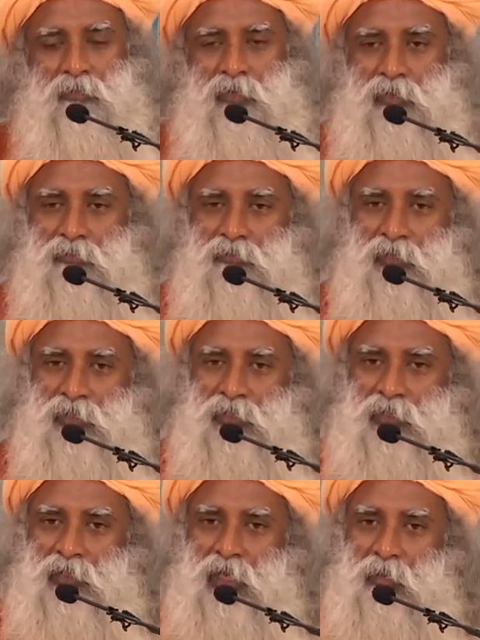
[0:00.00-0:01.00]
For the
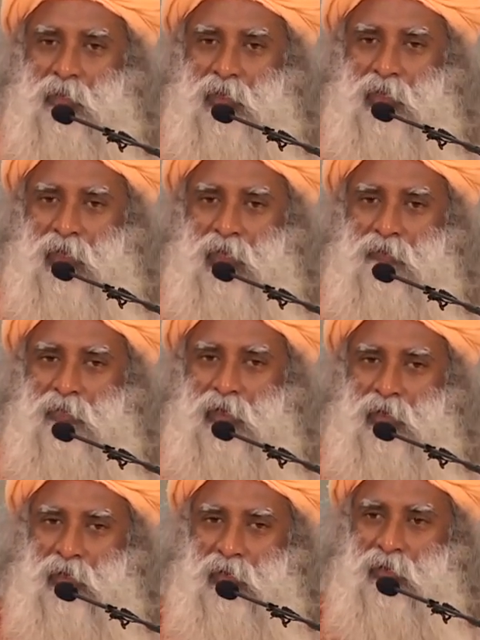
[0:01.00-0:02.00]
first time he gave a
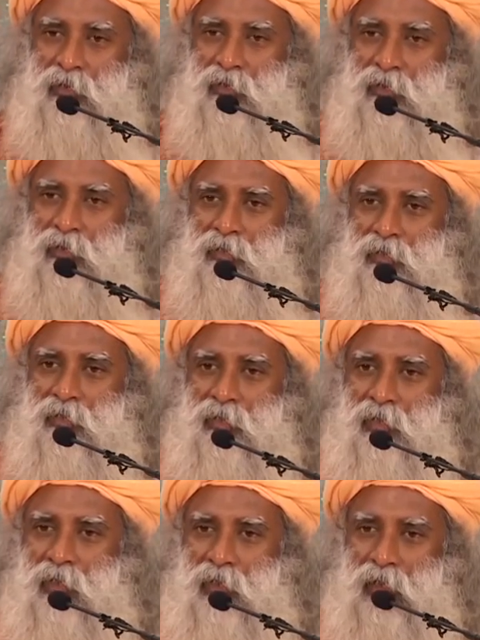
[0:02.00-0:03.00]
clear
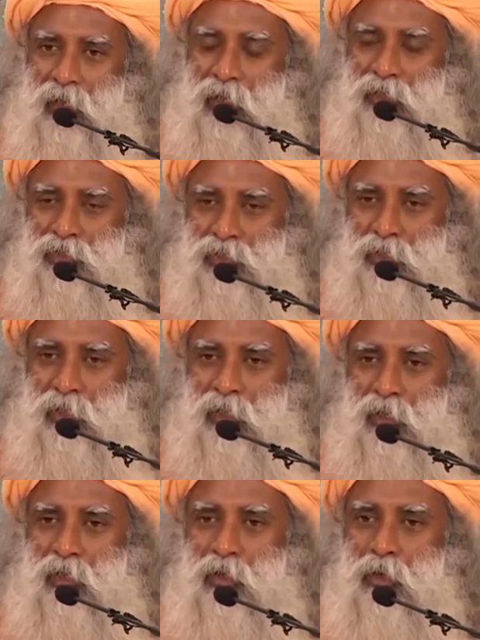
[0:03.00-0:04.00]
answer,
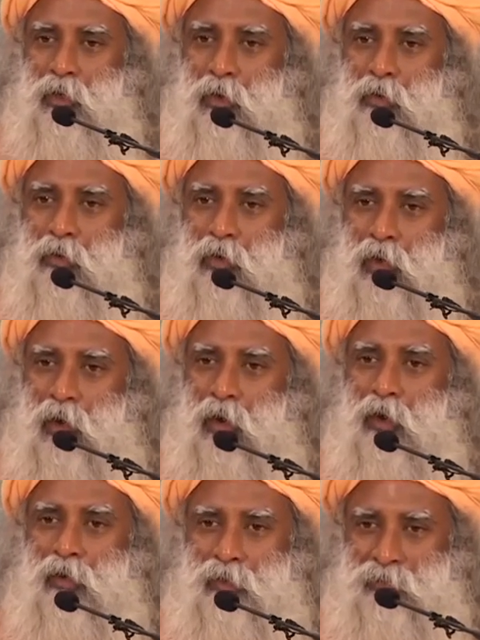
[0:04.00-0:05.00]
no
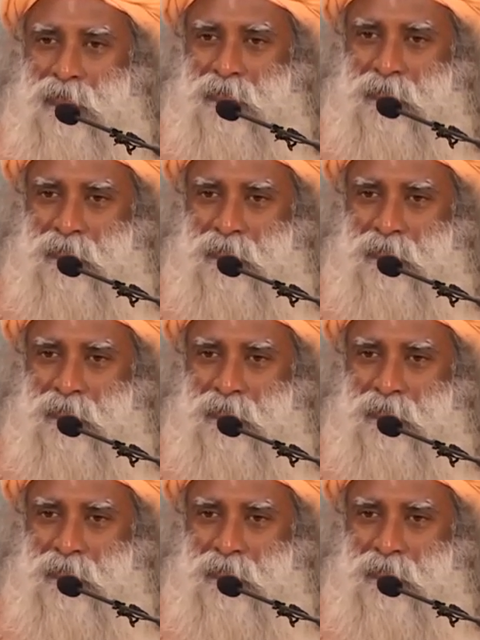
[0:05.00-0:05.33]
God.